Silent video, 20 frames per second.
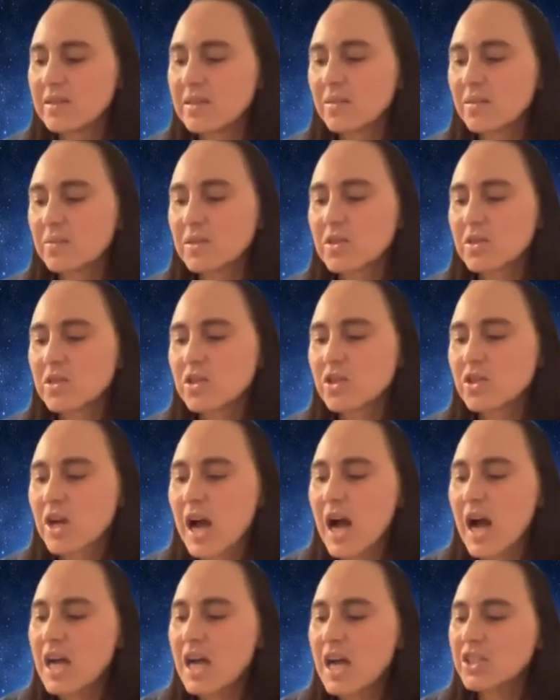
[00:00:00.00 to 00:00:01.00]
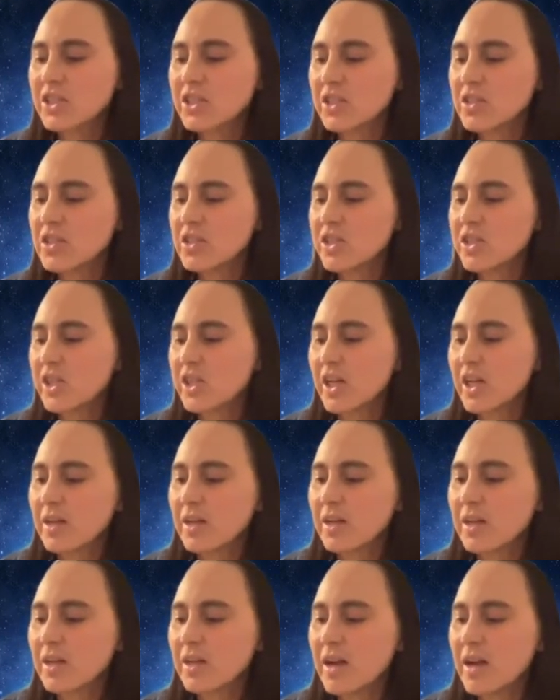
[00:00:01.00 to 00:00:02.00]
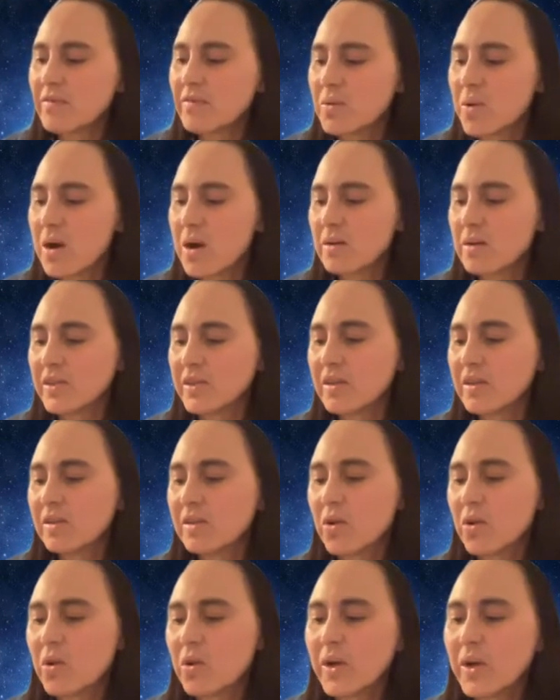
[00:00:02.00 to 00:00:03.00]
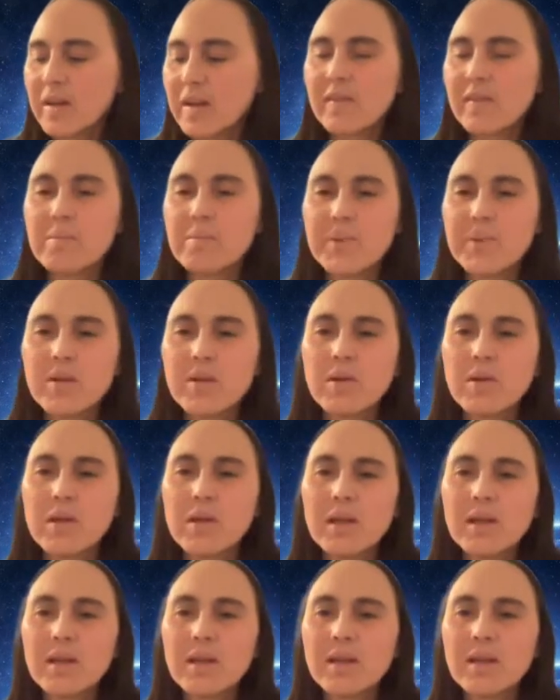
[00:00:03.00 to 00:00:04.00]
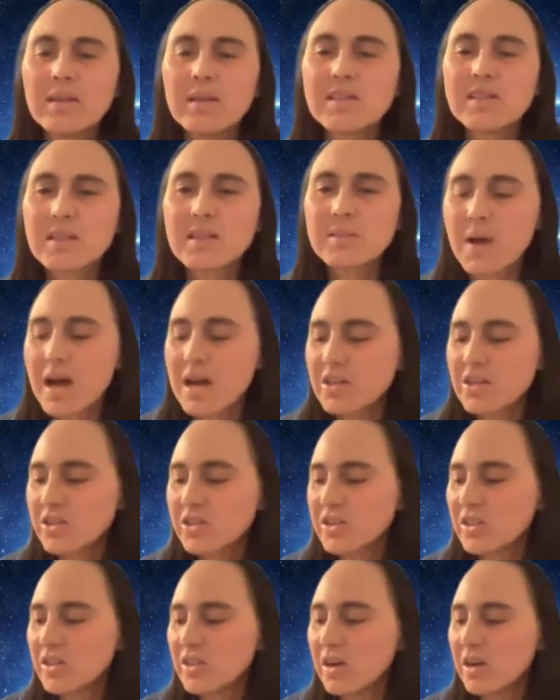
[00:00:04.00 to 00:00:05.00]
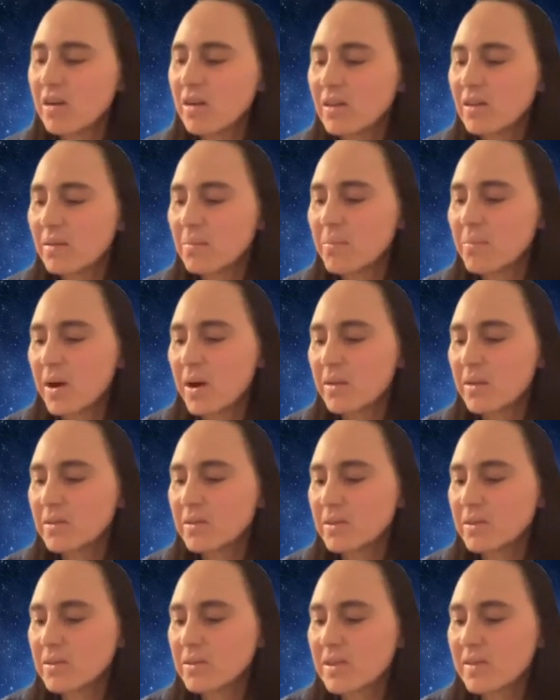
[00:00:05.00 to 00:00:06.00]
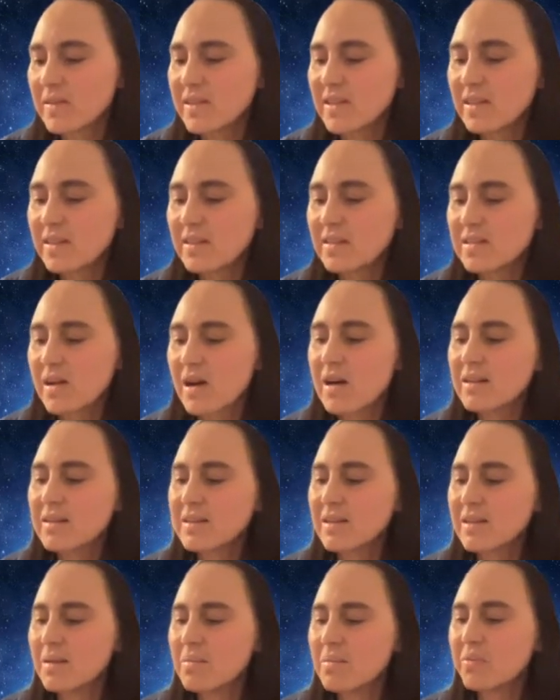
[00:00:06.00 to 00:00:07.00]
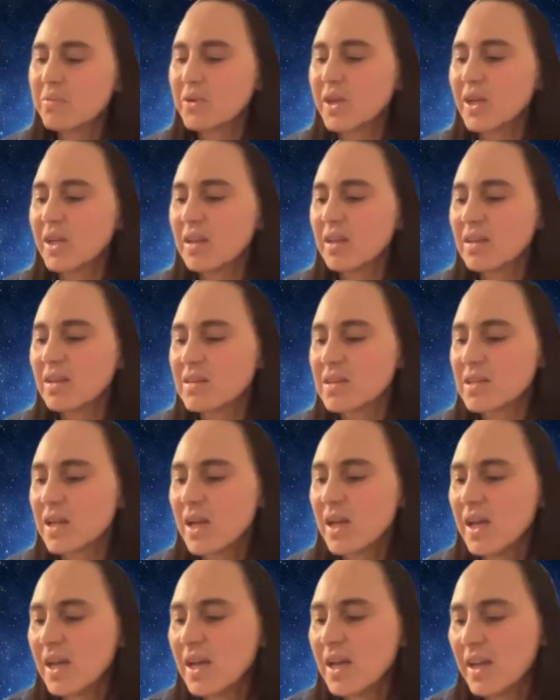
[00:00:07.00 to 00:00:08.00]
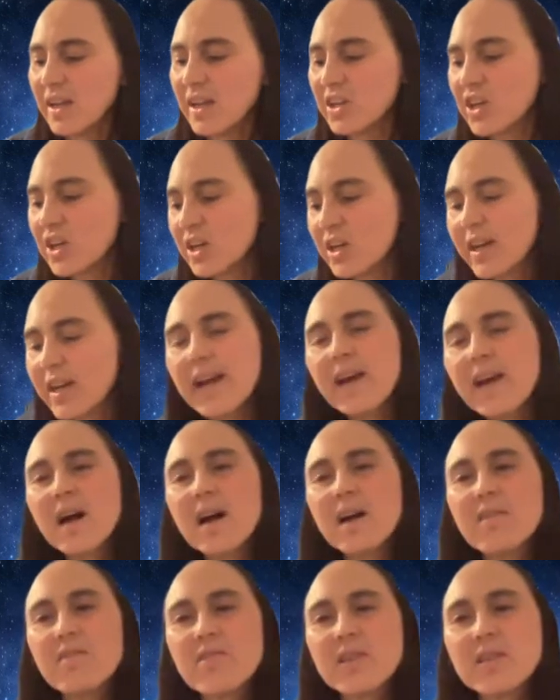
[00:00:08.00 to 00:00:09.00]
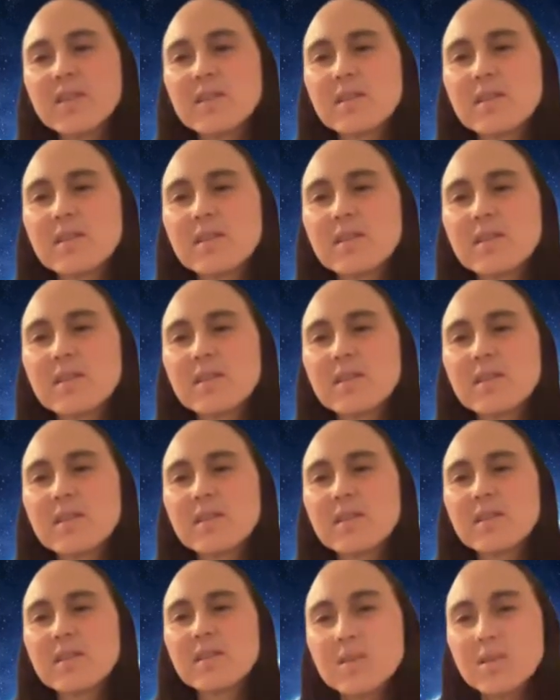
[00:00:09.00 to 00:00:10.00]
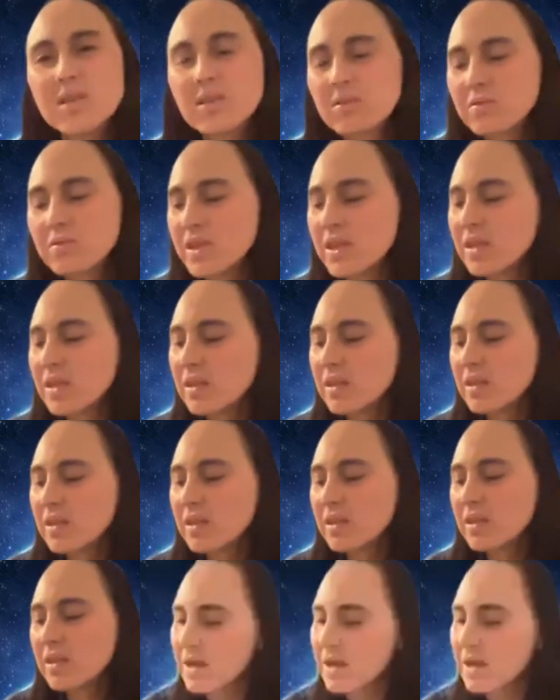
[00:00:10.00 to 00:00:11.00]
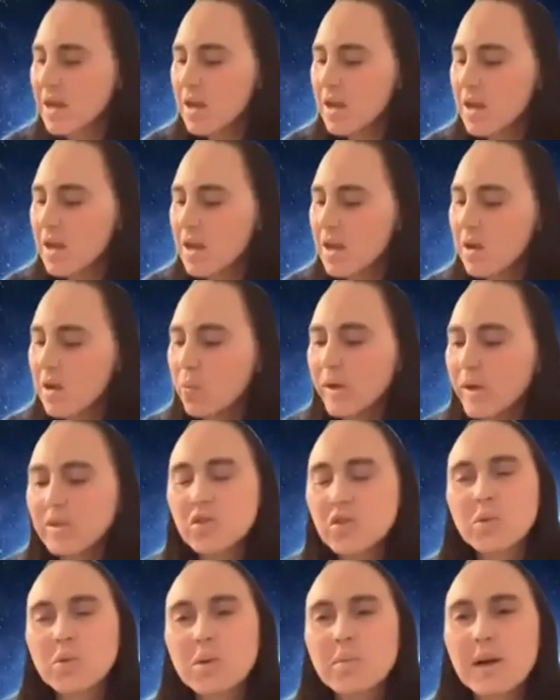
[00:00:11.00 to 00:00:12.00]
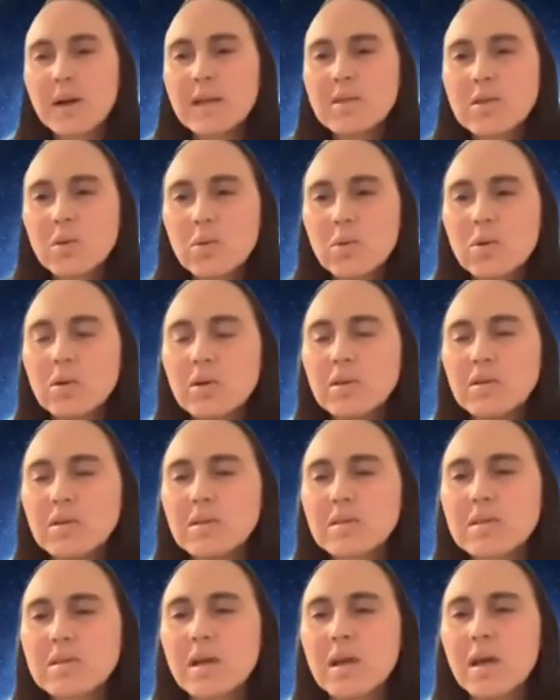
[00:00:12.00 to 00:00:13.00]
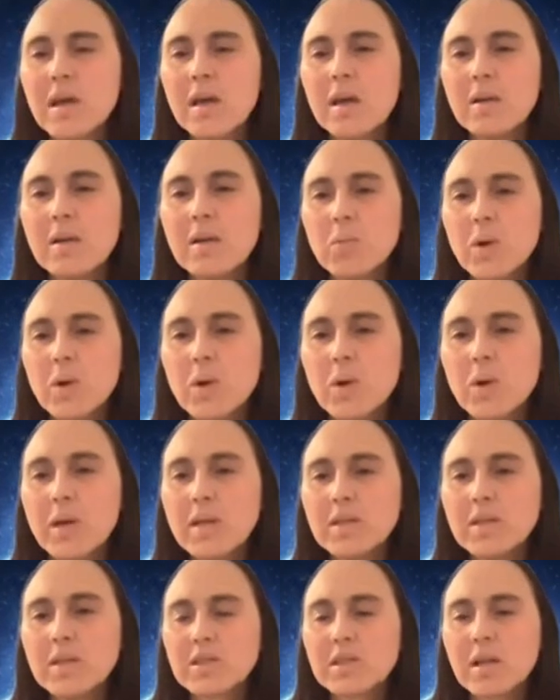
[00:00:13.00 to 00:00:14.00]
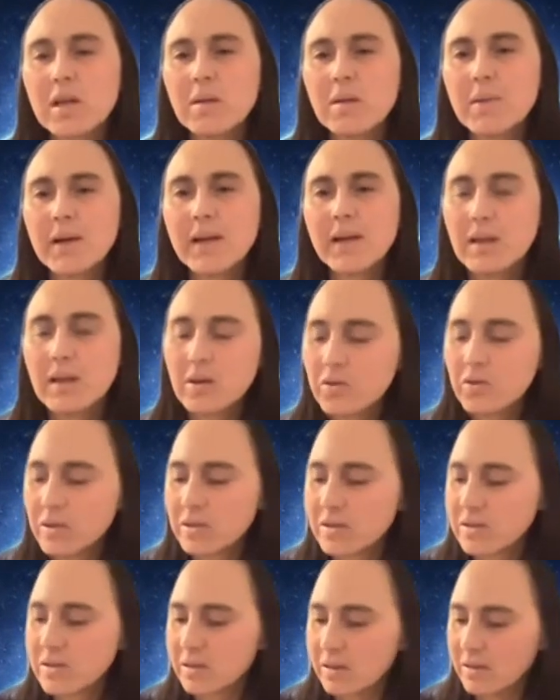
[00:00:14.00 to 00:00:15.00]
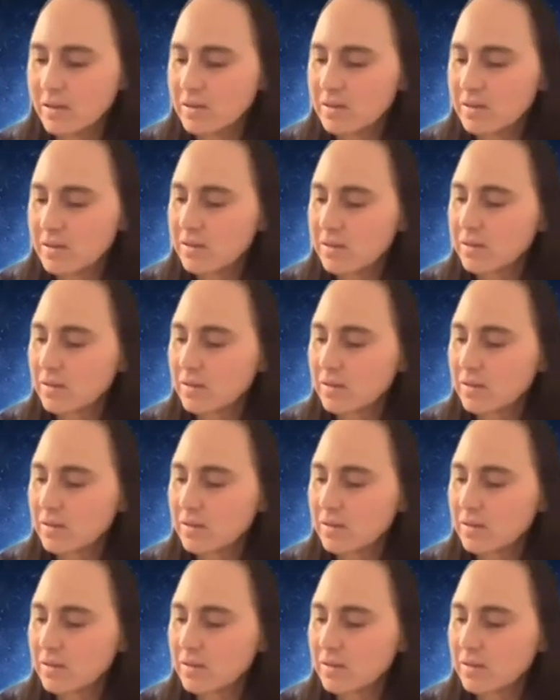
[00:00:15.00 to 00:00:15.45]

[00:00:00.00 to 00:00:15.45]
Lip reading: There was trash and shit everywhere, and the glory and the beauty and the smashed youngling bottles and the exhaust I breathed. And could I have the discernment to realize which were my tools and which my hindrances?